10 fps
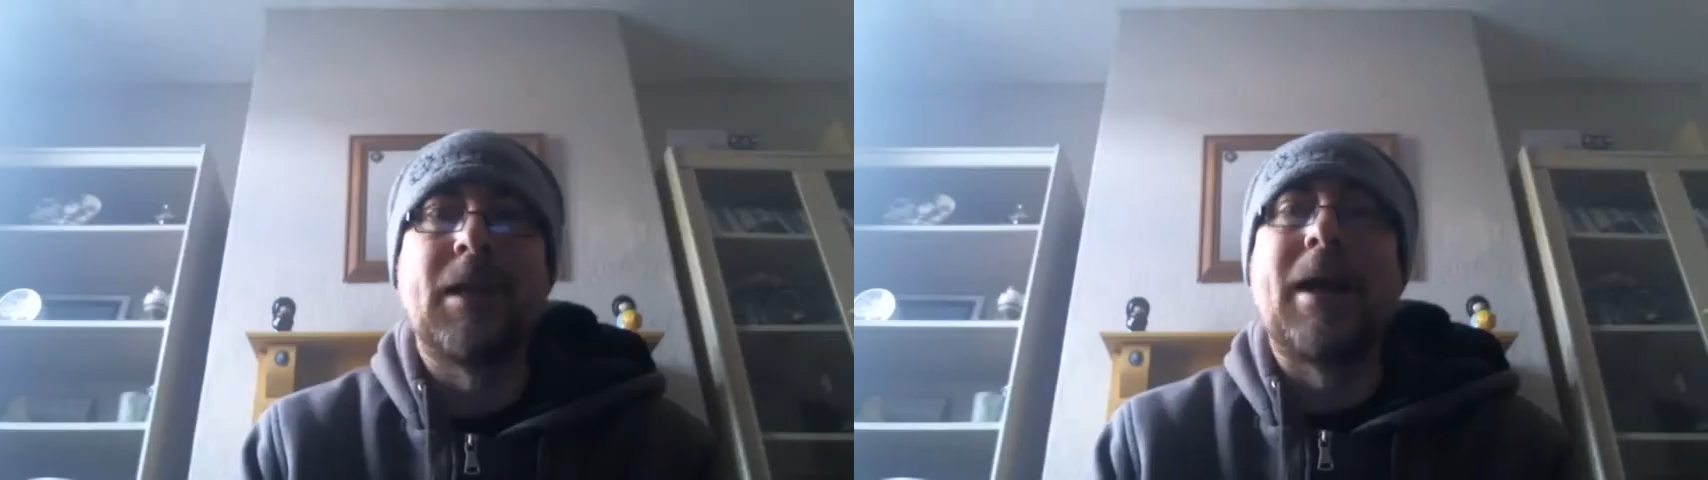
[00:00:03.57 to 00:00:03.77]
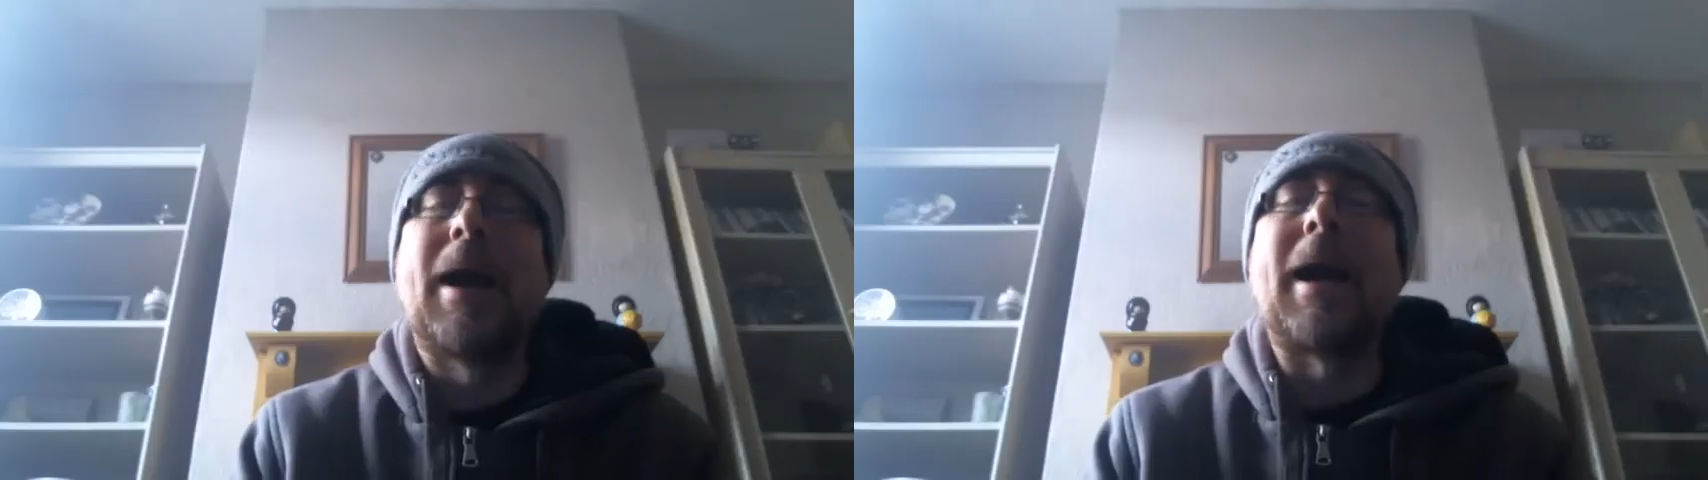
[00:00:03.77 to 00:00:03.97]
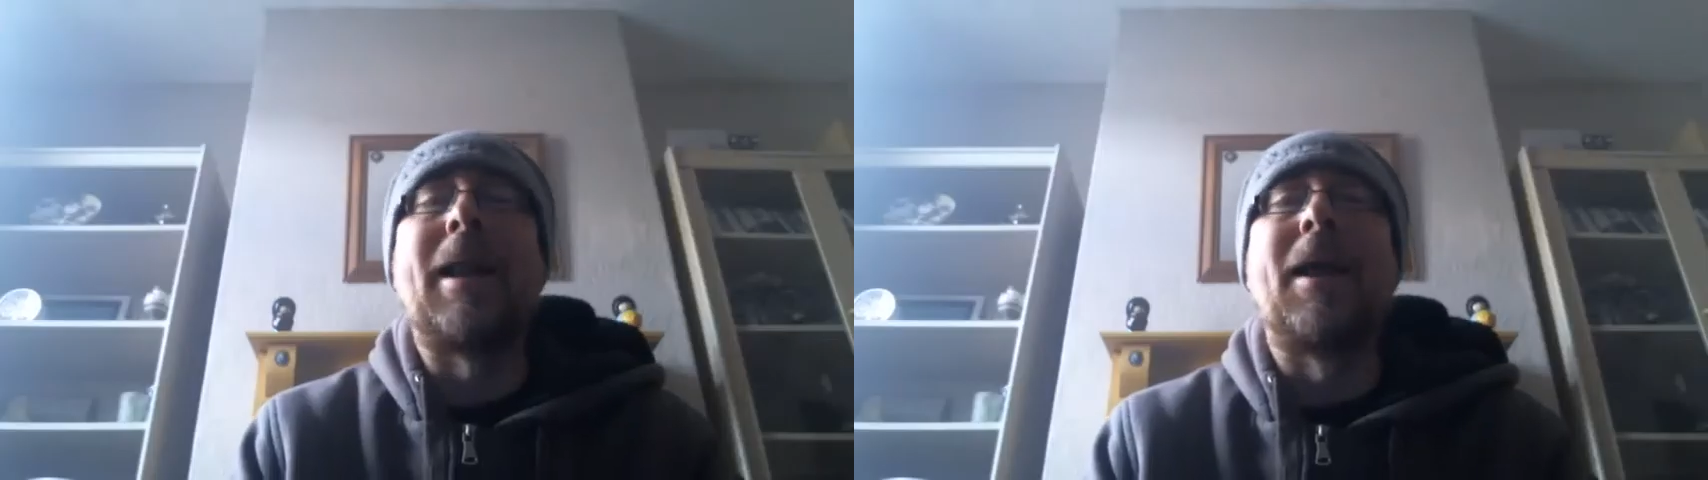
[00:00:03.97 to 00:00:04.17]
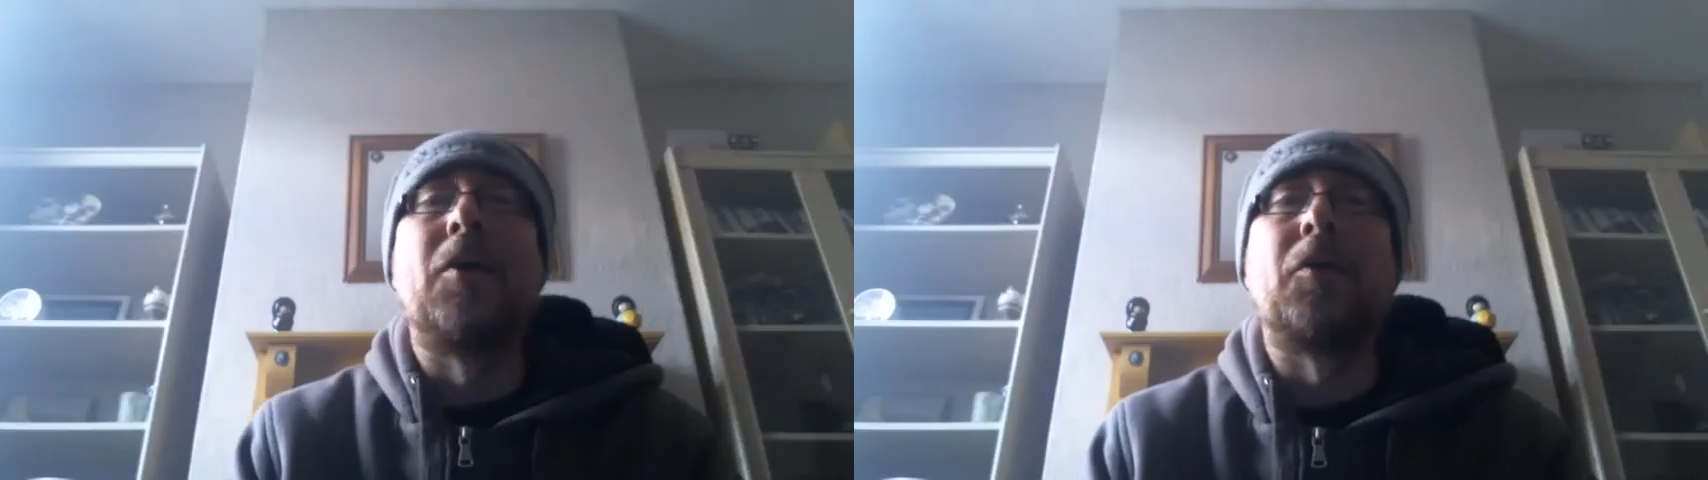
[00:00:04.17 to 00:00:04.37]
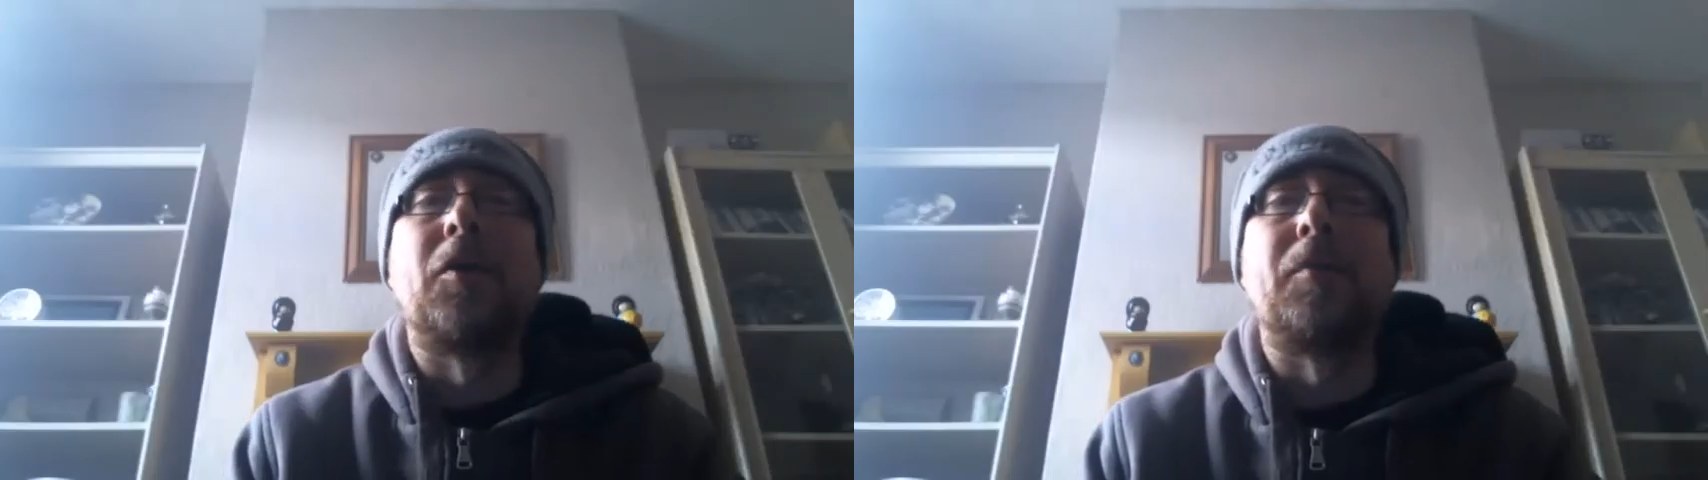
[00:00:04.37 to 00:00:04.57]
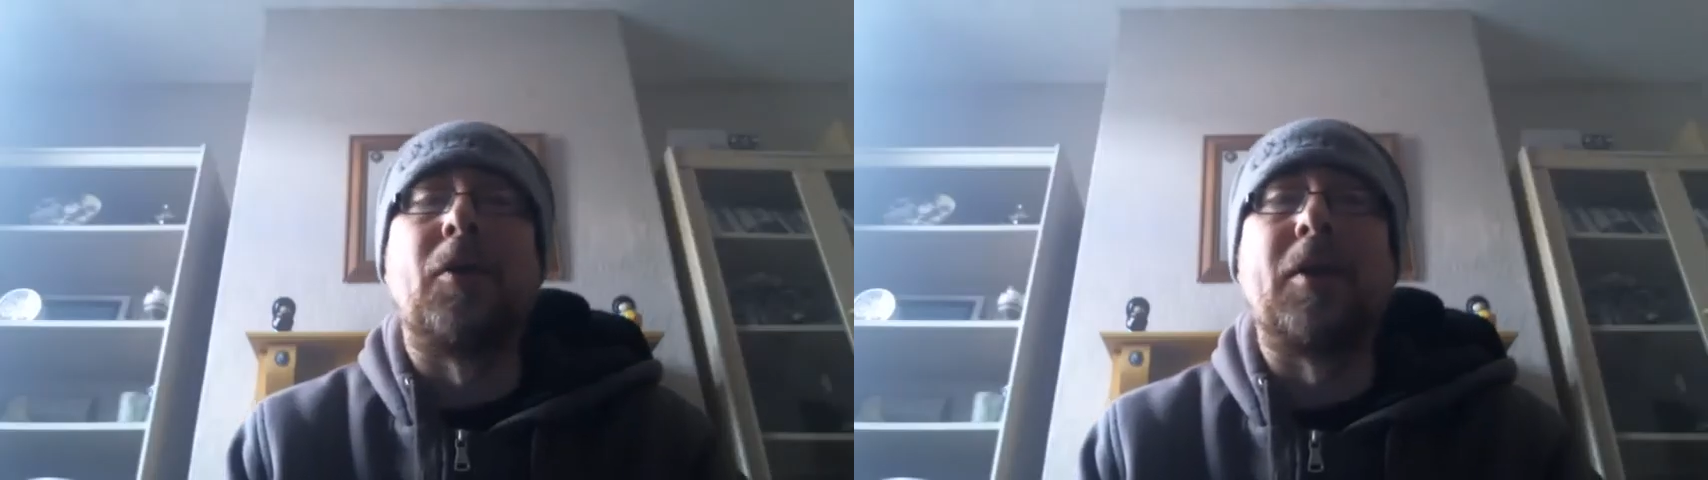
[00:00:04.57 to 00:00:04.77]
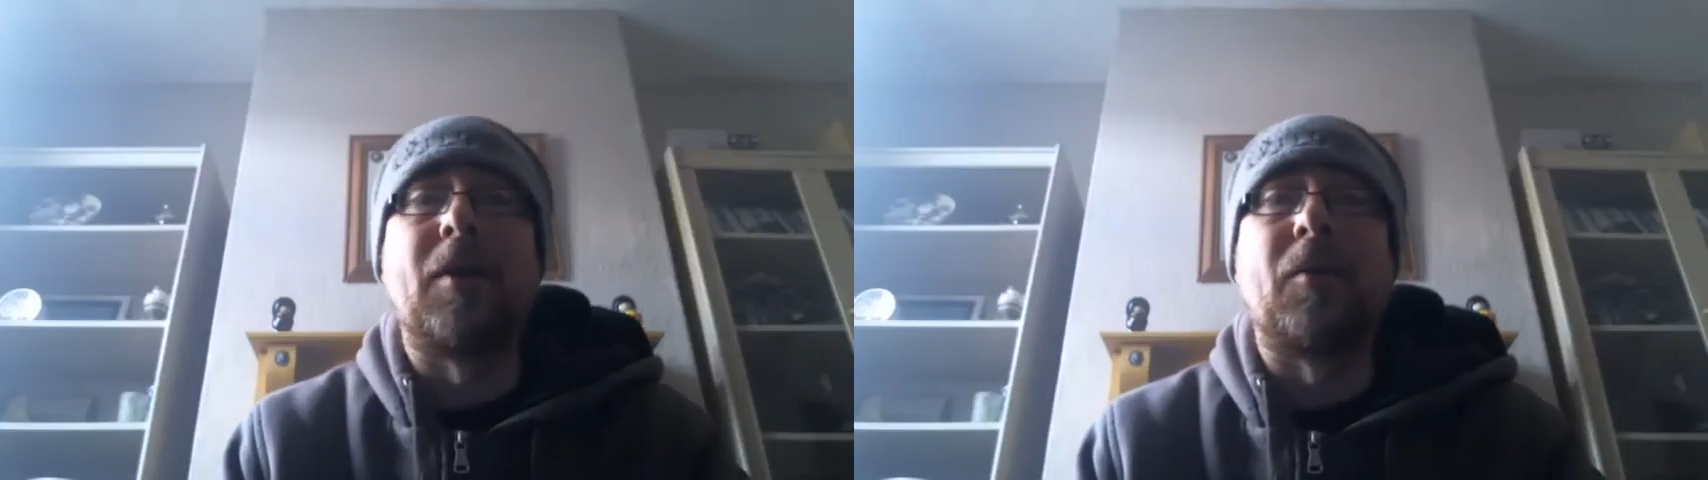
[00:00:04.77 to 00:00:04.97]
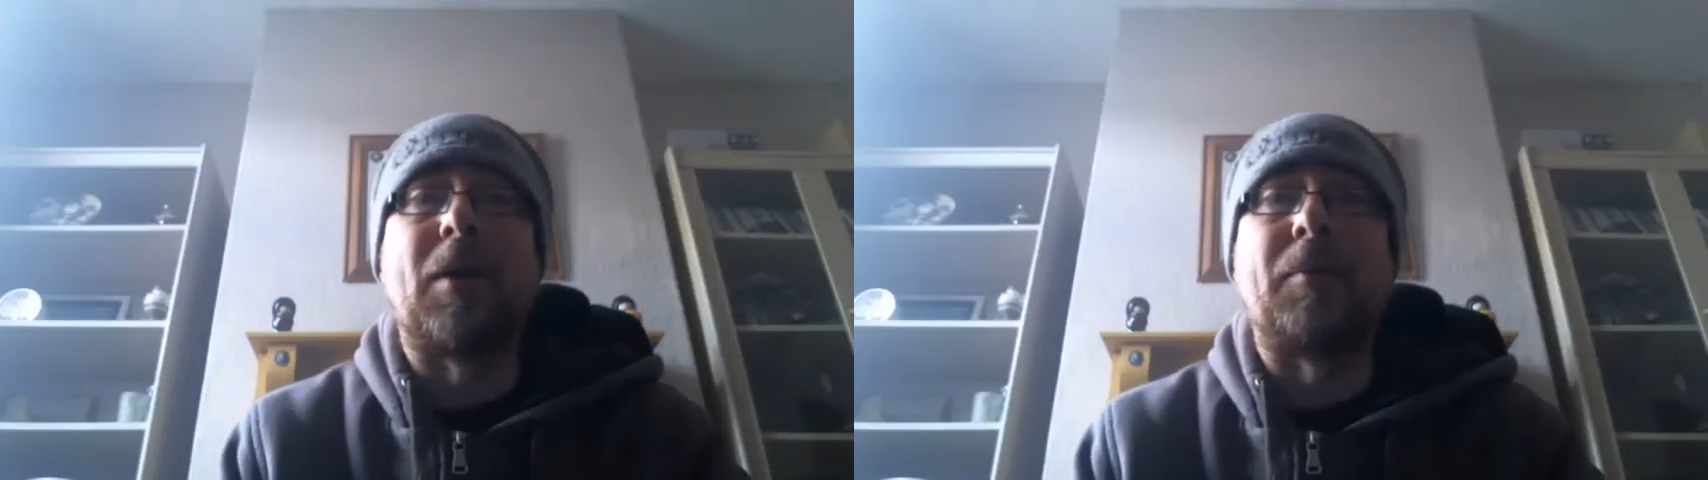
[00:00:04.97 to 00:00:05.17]
Hello, good
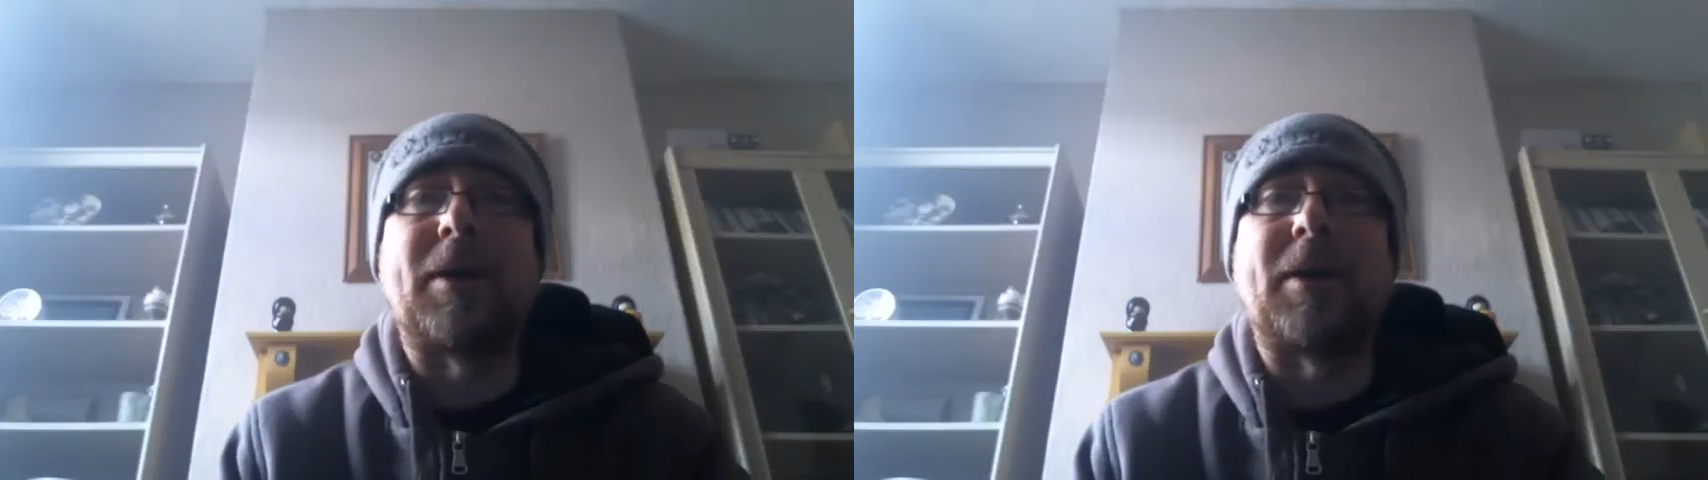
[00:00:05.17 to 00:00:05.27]
morning, and welcome